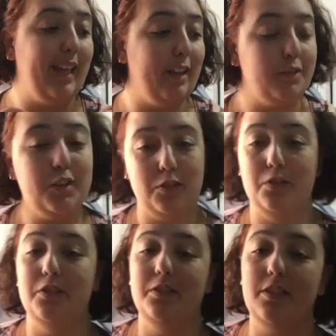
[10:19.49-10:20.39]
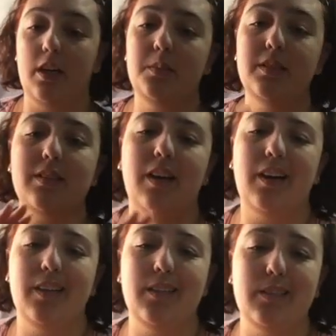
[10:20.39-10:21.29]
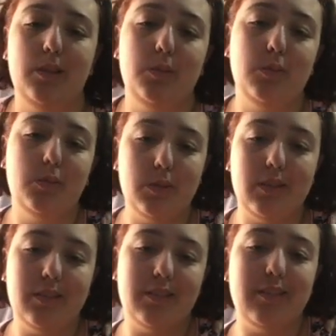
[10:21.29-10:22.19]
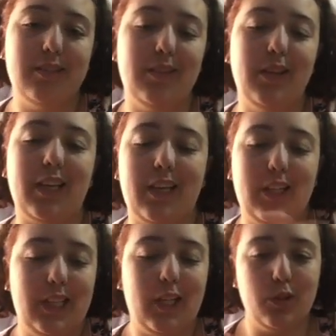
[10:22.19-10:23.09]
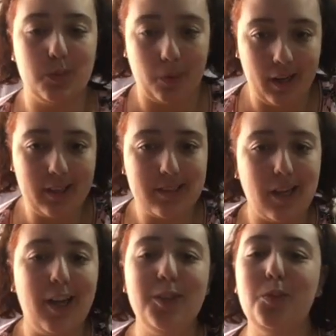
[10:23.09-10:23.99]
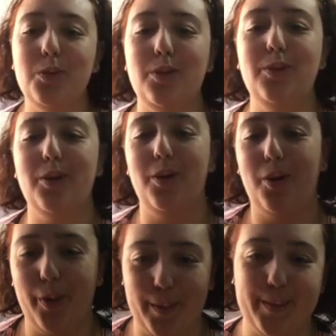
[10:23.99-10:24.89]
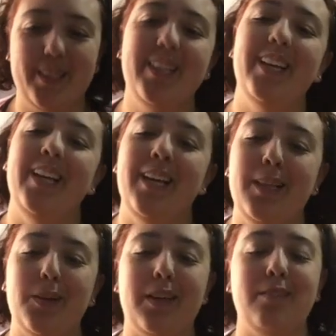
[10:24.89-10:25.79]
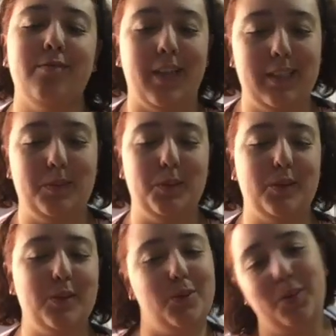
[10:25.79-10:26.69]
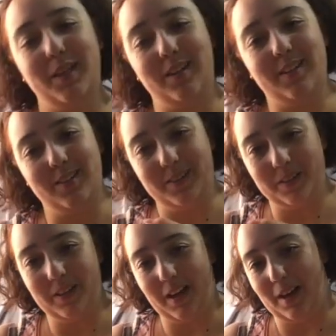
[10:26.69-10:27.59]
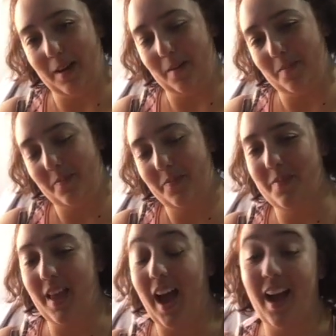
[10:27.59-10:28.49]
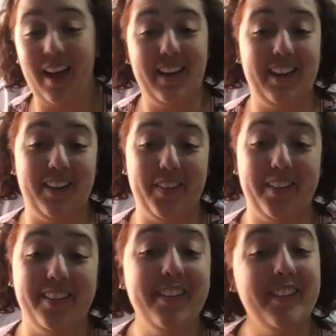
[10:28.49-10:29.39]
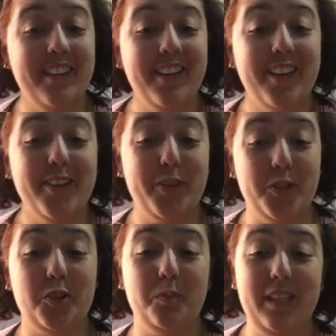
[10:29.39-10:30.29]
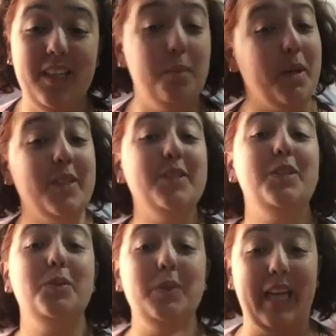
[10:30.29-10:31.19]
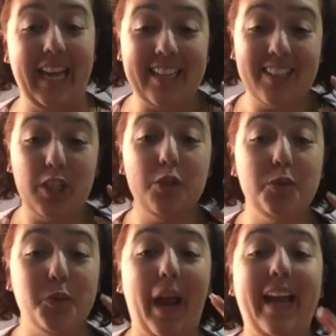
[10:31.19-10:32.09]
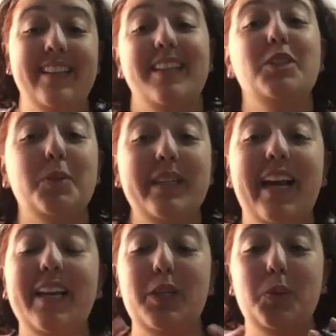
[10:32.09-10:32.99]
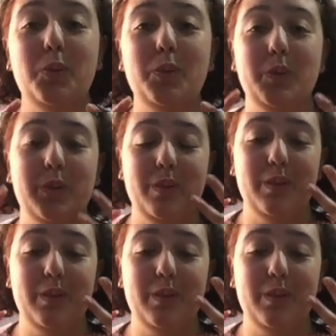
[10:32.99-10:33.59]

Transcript: If you do use timers, I wouldn't, like in those breaks, I would not look at Facebook or Twitter or any other social media, because you will get dragged into it and you will